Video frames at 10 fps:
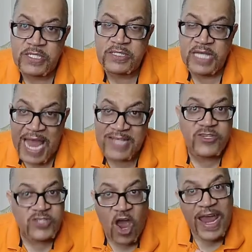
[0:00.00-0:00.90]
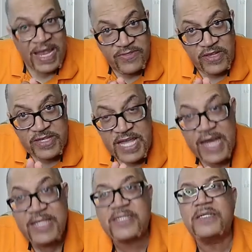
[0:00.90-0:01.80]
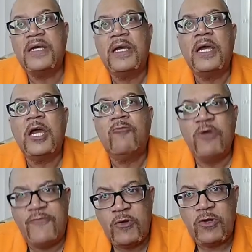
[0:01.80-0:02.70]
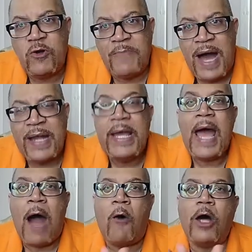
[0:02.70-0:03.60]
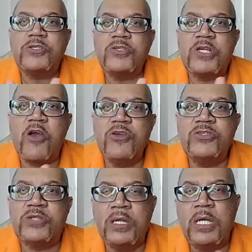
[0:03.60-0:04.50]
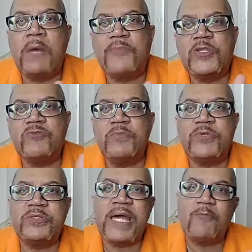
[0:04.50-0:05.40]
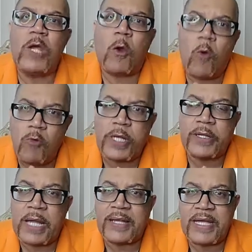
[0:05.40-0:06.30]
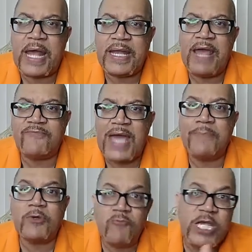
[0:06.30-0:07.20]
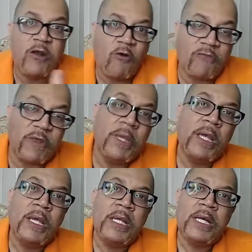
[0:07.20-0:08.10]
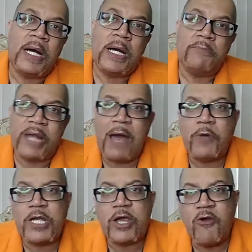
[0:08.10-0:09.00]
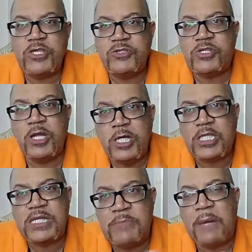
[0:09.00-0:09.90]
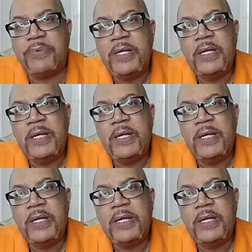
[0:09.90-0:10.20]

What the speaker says: the answers are in the text. Review it, go by. I would also encourage you to look up the scriptures that we quoted. Now, again, I didn't have time to read all of them, but I would encourage you to look them up